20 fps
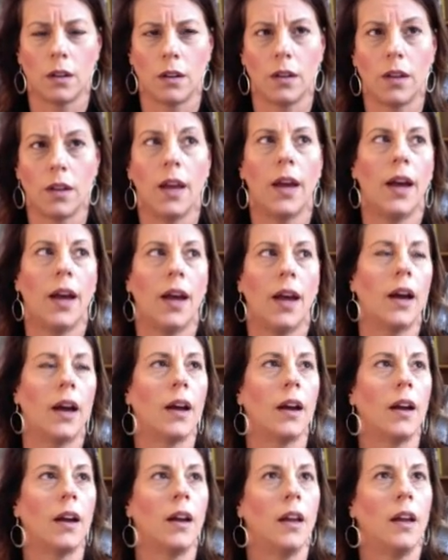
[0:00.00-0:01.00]

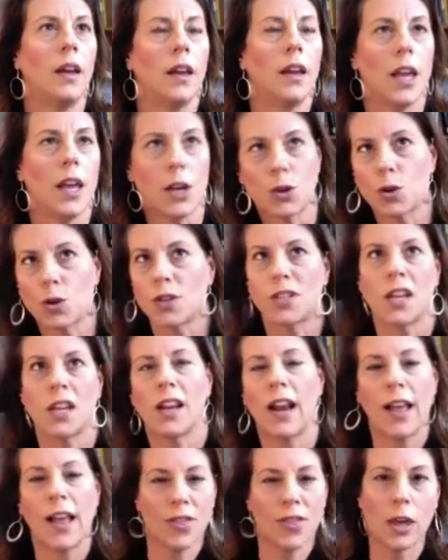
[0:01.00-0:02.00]
Yeah, interesting.
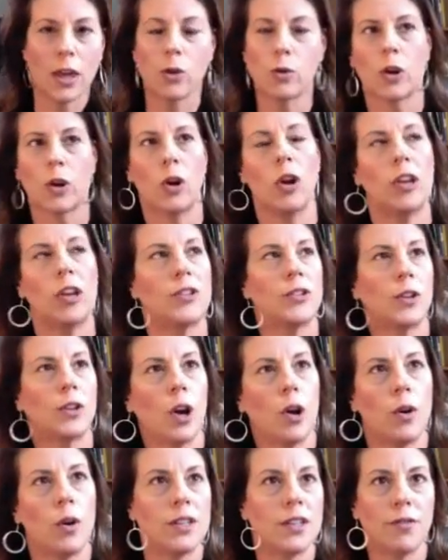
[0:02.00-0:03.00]
And I thought you were going to
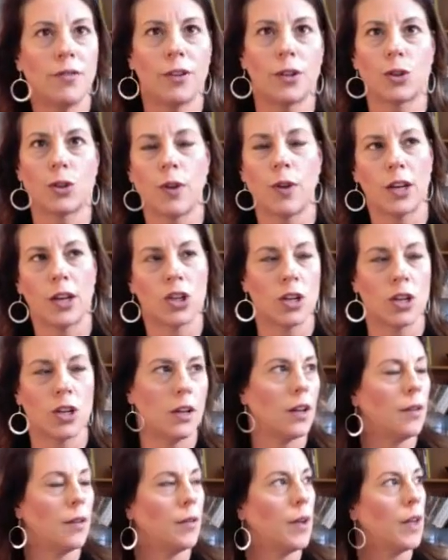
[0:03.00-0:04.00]
go a different direction
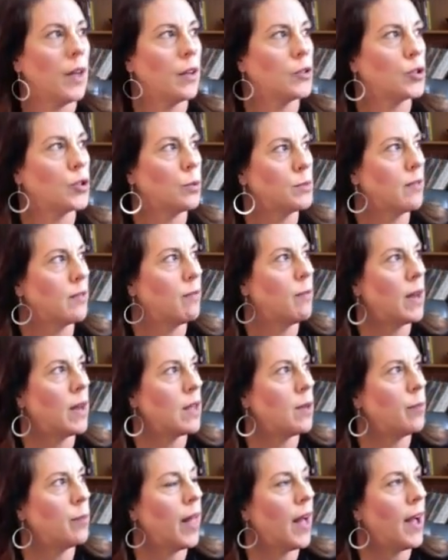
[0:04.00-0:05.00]
in terms of
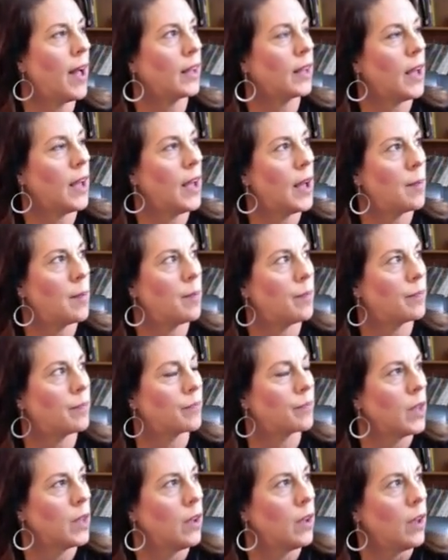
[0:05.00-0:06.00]
money block.
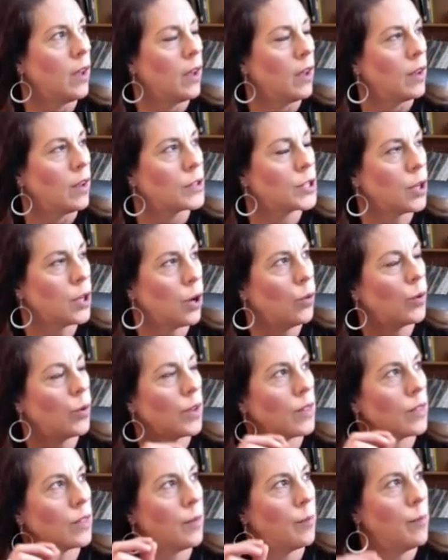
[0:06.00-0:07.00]
So
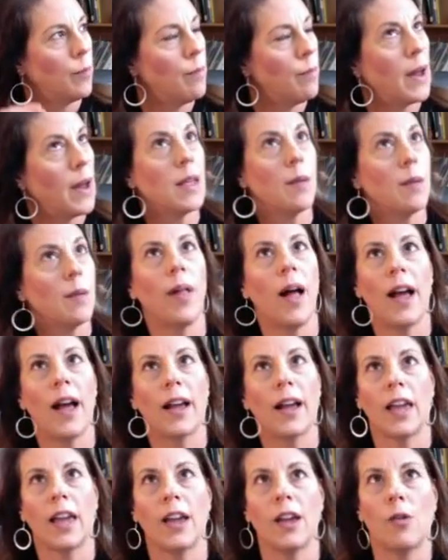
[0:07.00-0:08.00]
the money
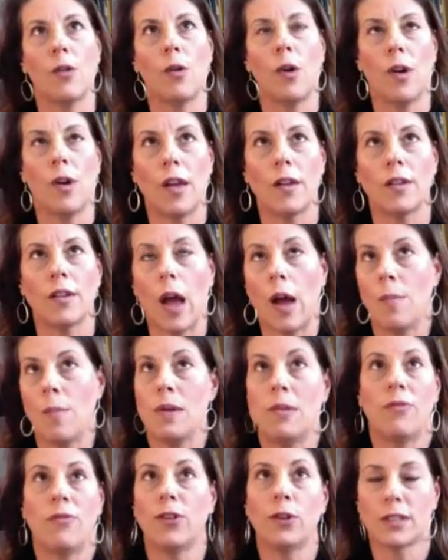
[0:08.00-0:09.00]
block,
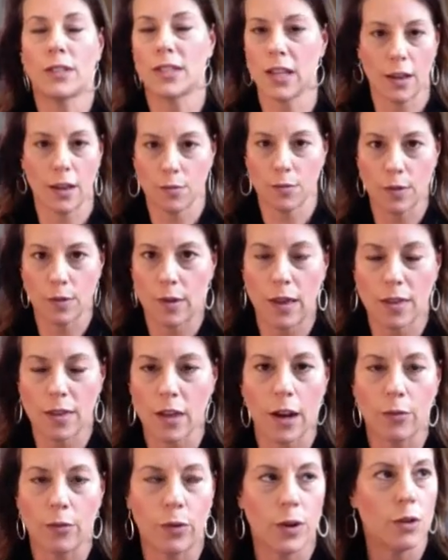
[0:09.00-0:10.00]
first thing I
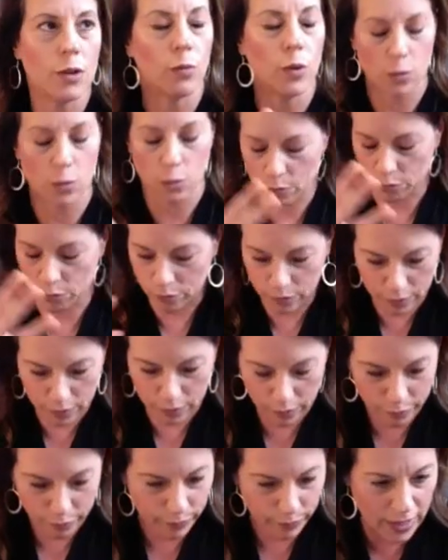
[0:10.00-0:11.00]
thought of when you were
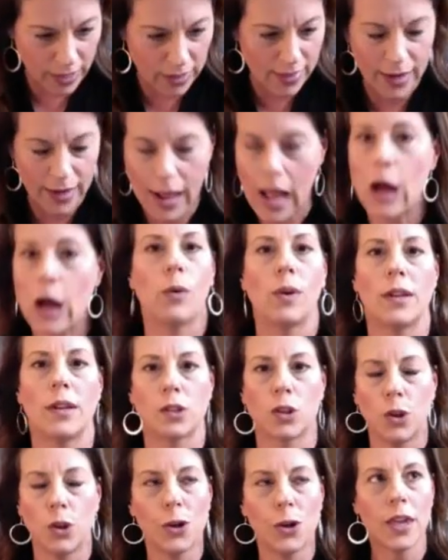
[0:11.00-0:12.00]
laying that out
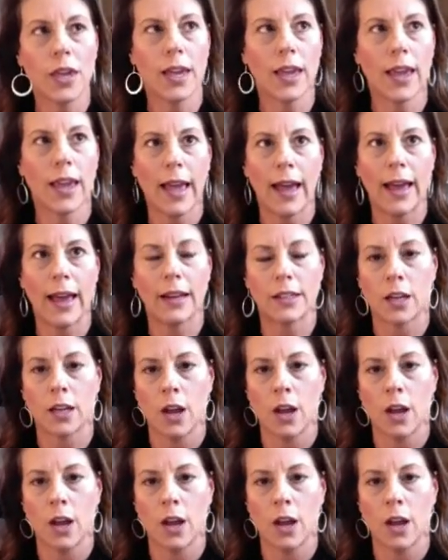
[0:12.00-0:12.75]
is looking at